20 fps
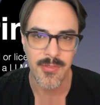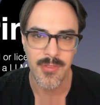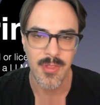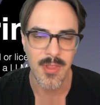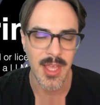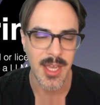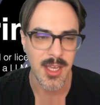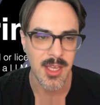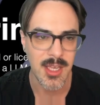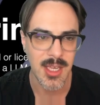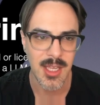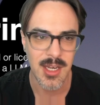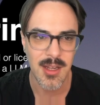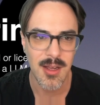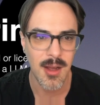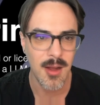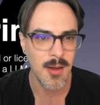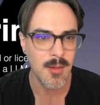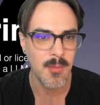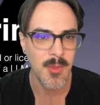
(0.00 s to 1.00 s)
like
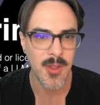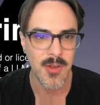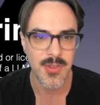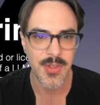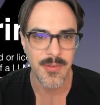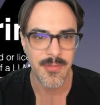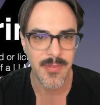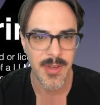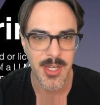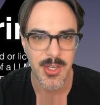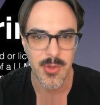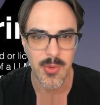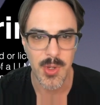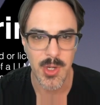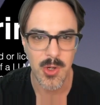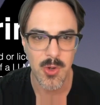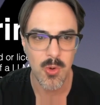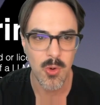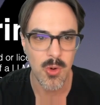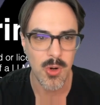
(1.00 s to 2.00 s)
GitHub, they'll defend you in
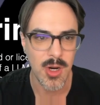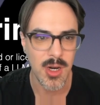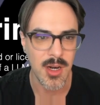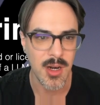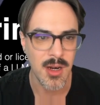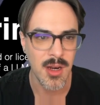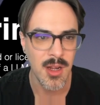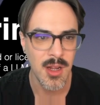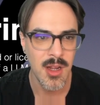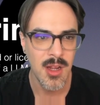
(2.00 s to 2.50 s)
court